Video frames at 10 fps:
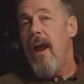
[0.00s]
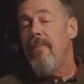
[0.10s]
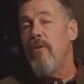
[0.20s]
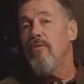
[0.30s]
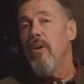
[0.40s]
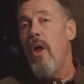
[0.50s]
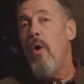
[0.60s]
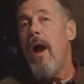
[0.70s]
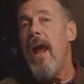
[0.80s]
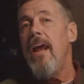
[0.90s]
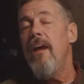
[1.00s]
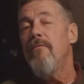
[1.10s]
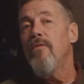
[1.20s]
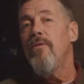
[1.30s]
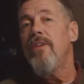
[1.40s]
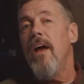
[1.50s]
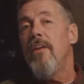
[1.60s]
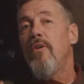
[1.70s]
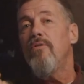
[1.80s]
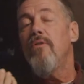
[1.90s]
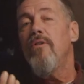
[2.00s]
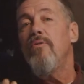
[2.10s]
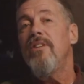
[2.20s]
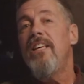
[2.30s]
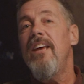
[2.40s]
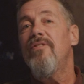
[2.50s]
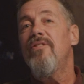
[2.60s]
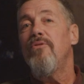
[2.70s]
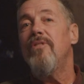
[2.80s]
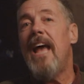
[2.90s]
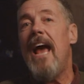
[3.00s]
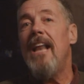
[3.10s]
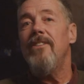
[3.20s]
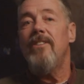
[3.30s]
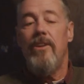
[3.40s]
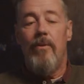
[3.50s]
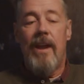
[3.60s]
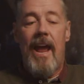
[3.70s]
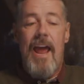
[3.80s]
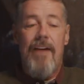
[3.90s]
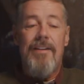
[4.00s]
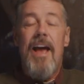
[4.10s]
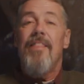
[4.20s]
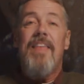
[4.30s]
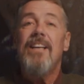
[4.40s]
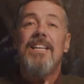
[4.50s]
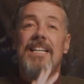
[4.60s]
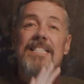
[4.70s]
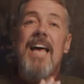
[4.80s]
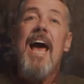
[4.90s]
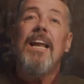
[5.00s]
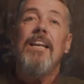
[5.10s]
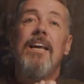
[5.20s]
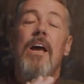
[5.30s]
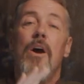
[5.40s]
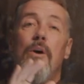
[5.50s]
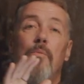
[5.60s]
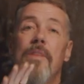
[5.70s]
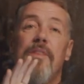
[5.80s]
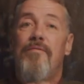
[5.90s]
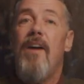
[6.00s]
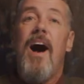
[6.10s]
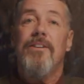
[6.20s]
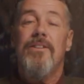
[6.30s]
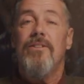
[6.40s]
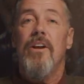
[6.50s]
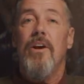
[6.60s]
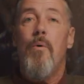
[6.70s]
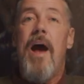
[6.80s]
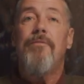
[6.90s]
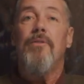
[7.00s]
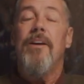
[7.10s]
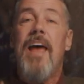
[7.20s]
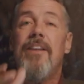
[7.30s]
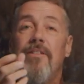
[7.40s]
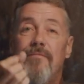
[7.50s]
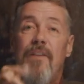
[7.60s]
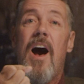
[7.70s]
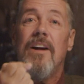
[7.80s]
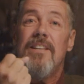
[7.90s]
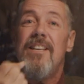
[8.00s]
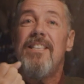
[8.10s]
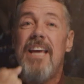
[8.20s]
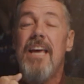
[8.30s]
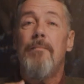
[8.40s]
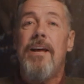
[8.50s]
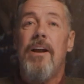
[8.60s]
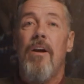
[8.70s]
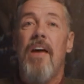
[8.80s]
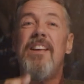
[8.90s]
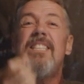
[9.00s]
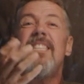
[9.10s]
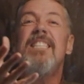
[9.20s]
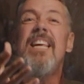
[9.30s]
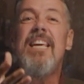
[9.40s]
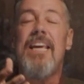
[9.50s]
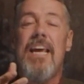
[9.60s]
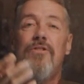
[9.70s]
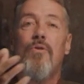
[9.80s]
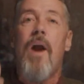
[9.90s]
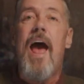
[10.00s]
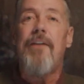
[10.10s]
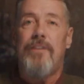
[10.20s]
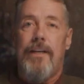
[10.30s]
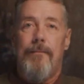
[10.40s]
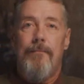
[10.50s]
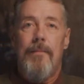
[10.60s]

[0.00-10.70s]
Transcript: And those low hanging fruits, those, those gifts, those talents that you and I have, that's exactly what the fox is going to go after. And that fox is the enemy in our life. He's sneaky, he's crafty.